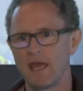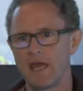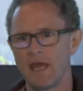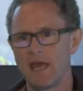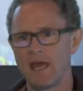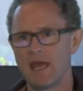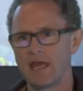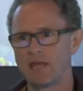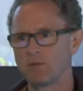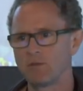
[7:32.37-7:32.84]

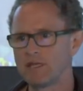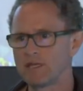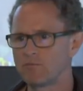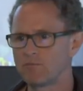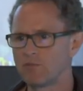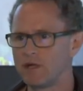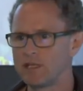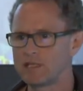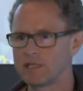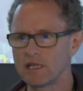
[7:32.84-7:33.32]
And we,
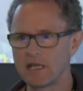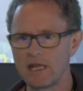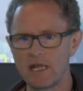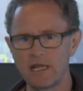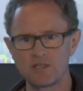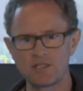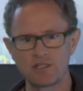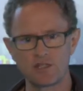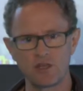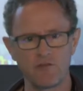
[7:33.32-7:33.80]
we did a
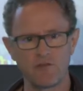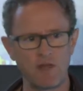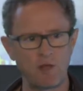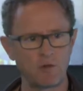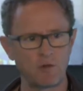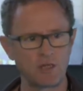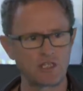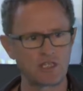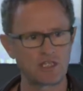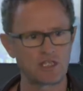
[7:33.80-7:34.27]
survey
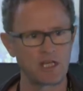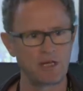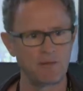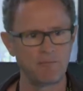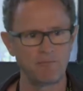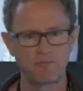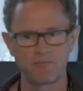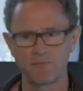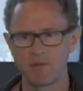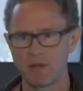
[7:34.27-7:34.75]
which,
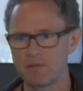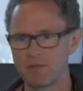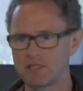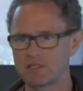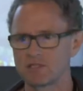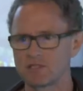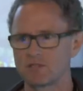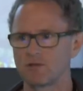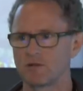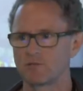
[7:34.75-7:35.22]
um, let me
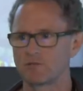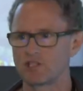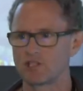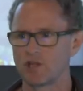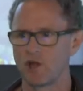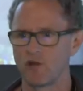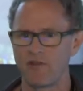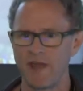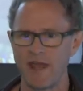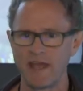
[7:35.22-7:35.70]
just do a
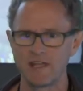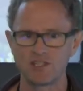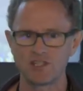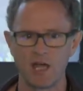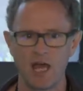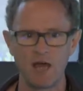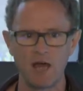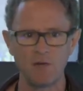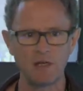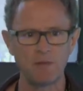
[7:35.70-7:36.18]
show of hands here.
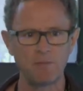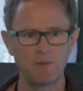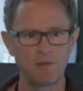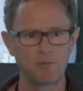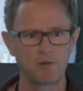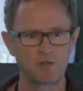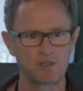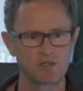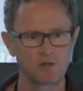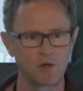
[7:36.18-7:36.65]
How many
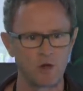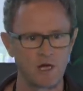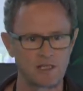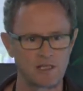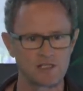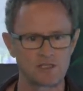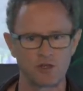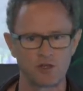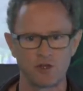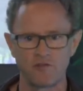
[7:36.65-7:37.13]
people saw our
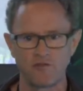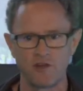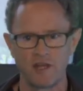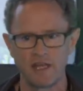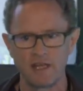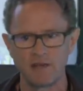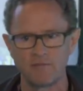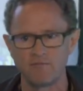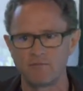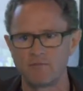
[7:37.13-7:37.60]

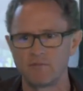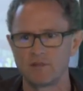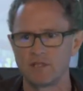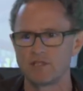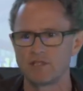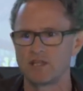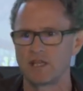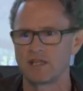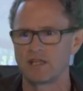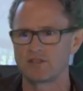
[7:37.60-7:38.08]
survey?
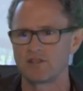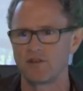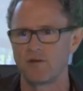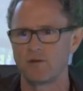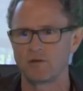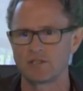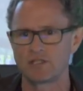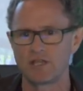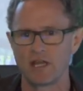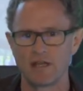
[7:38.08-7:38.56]
Did you get a survey
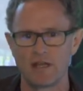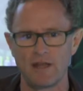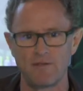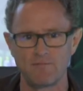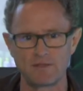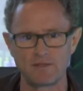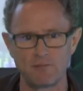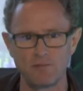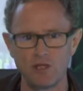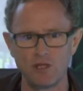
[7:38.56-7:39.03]
was going to have
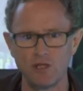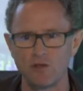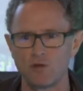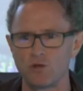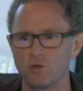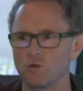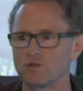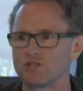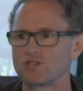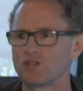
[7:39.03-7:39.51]
some new
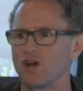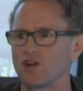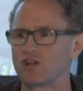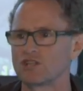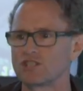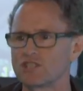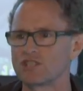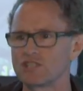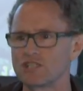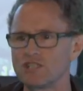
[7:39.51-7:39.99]
cool
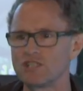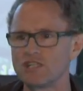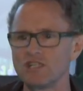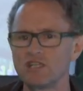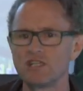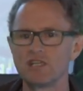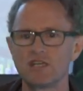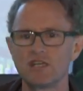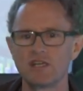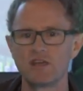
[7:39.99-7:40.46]
socks?
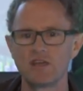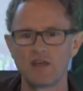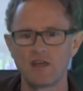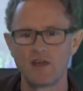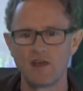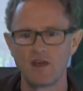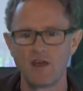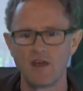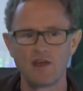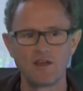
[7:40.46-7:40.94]

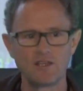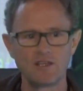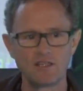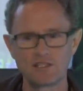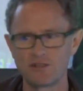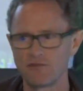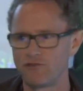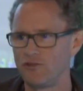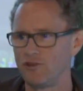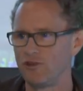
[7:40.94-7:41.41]
Just
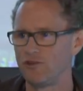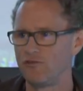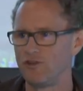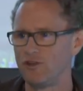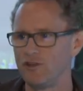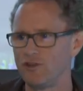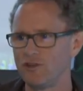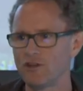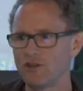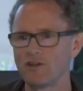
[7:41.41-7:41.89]
a few of
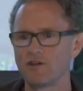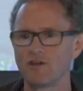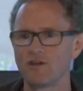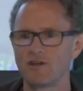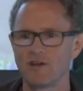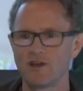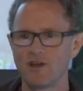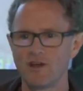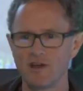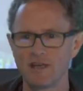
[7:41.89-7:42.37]
you.
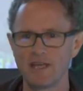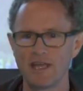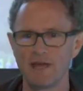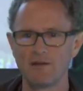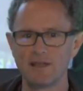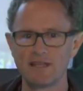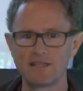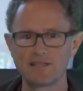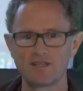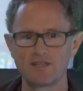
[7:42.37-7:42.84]
Okay,
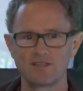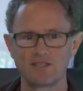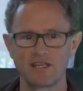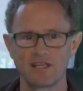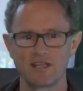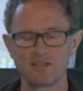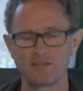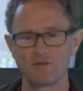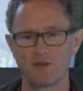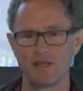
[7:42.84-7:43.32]
well, that's interesting
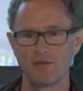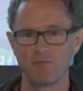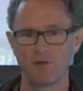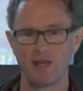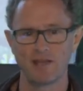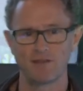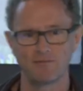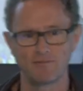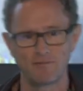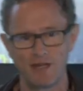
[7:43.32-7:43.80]
because we, we
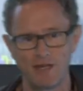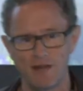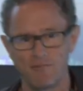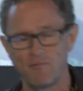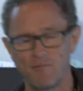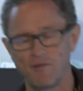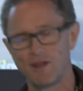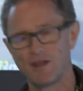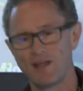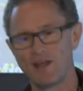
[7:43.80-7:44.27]
had, you know,
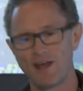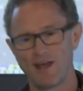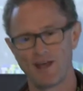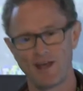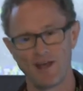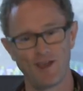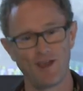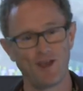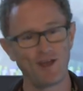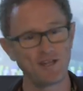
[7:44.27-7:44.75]

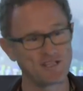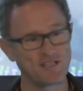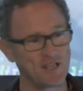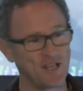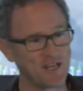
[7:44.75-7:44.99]
lots and